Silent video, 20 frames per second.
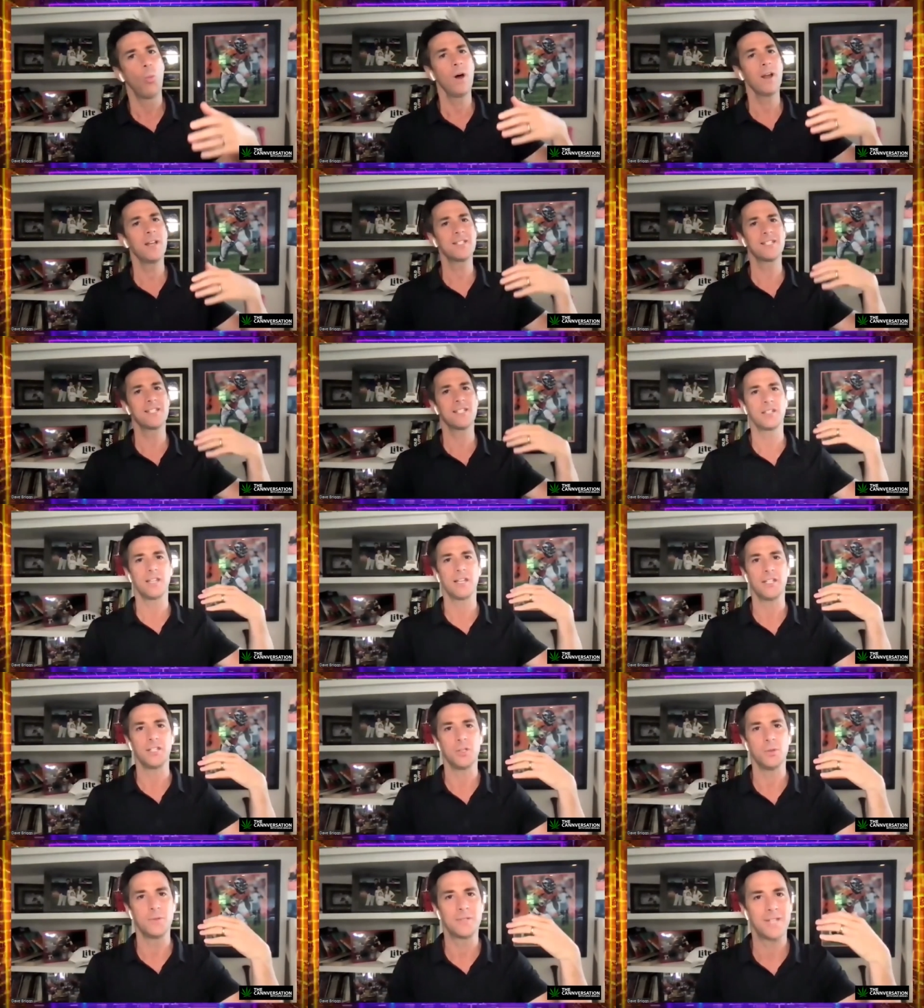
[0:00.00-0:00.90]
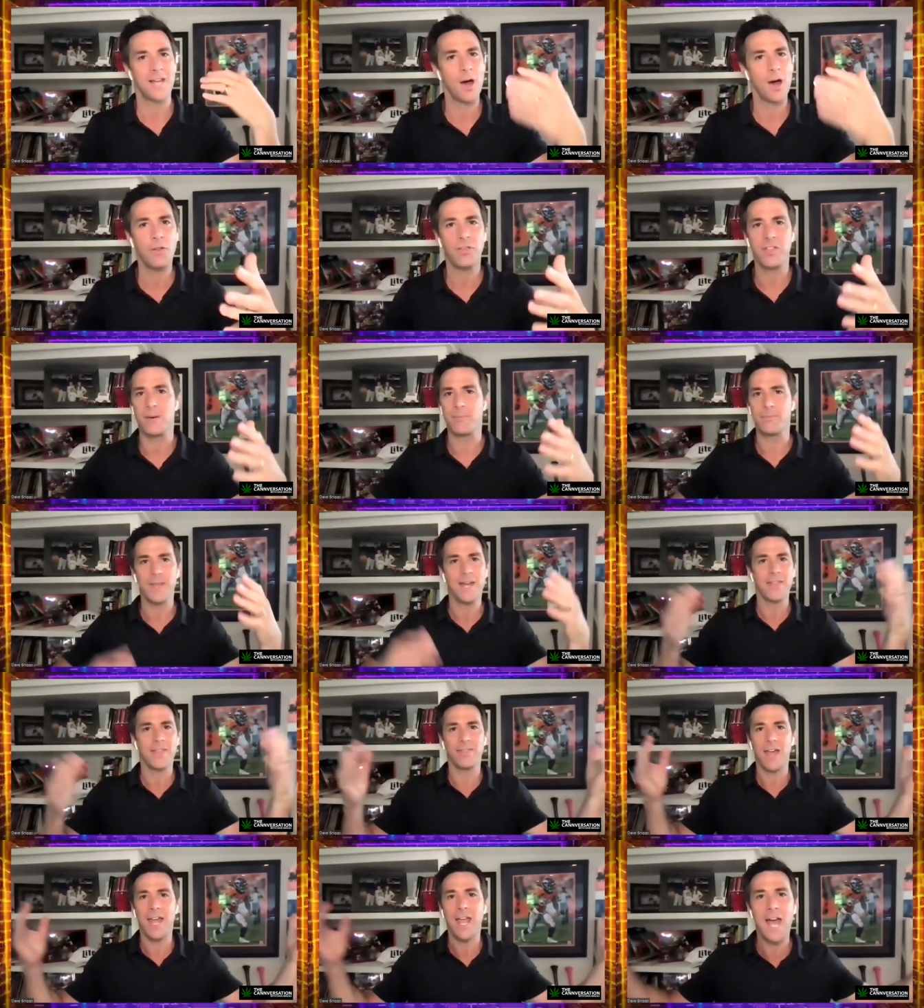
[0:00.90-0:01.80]
what is it that you tell them?
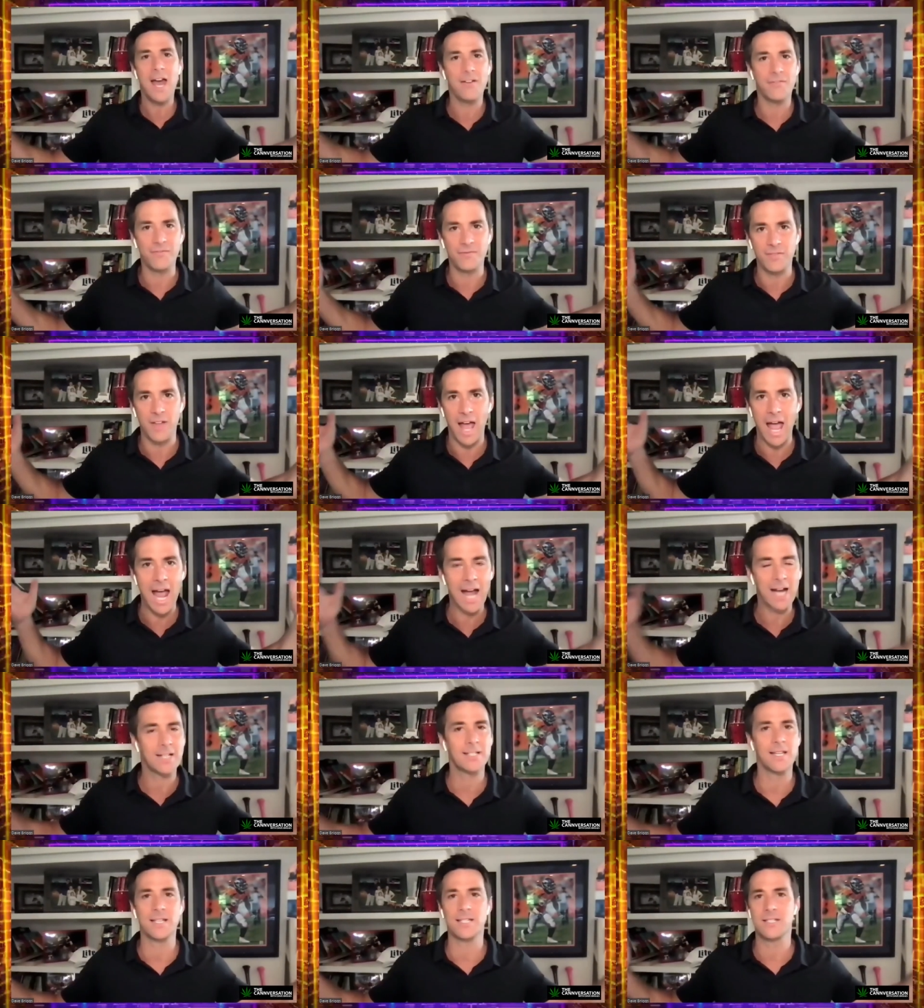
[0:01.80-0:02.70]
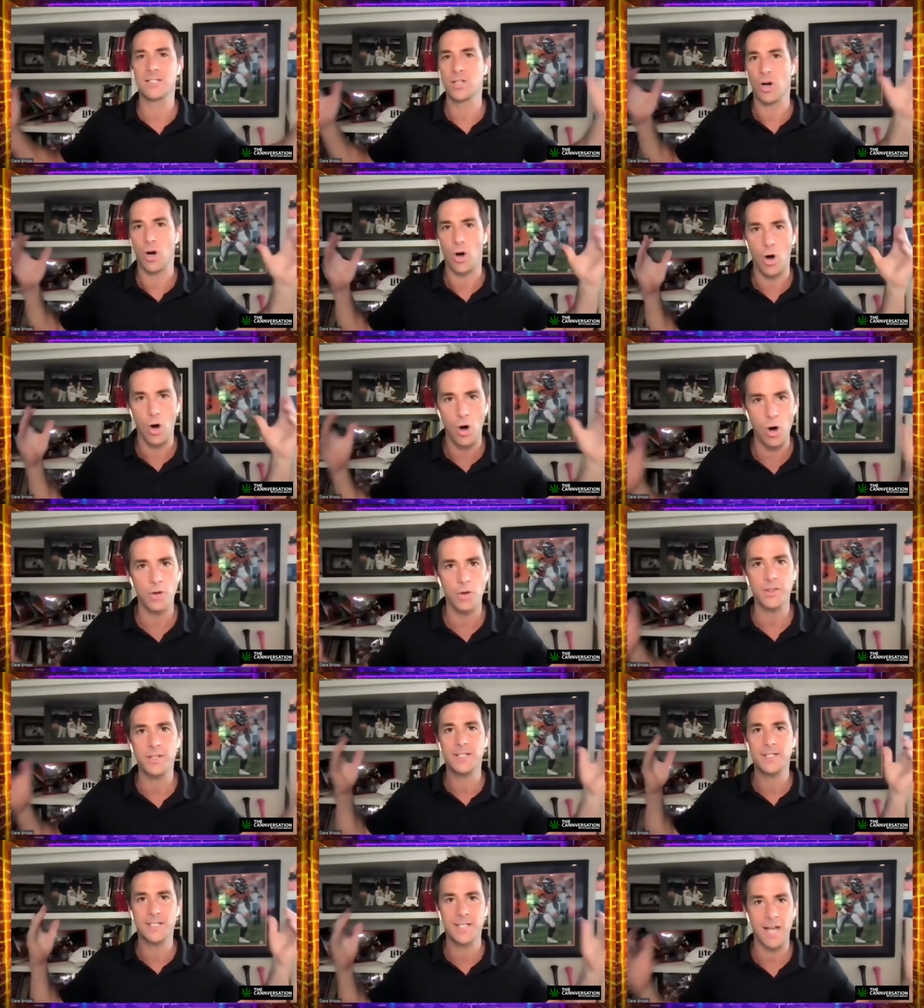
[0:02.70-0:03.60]
They have access to
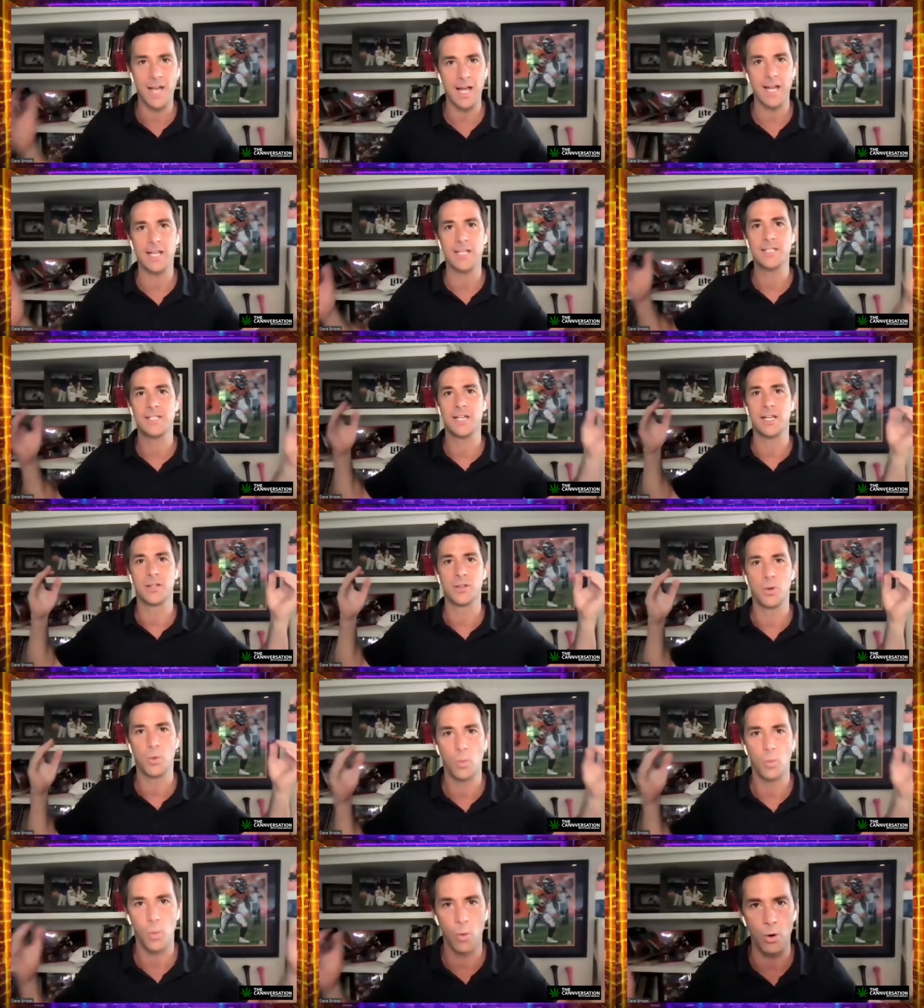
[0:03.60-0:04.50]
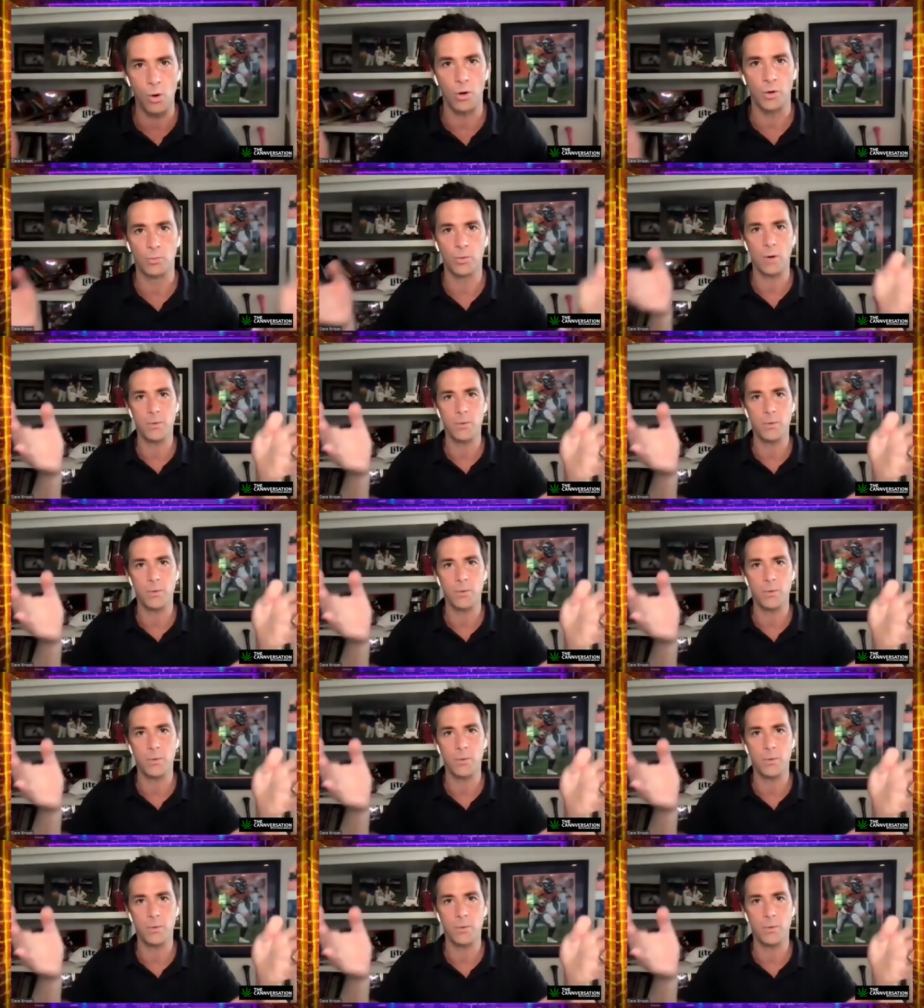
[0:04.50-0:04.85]
all the science in the world.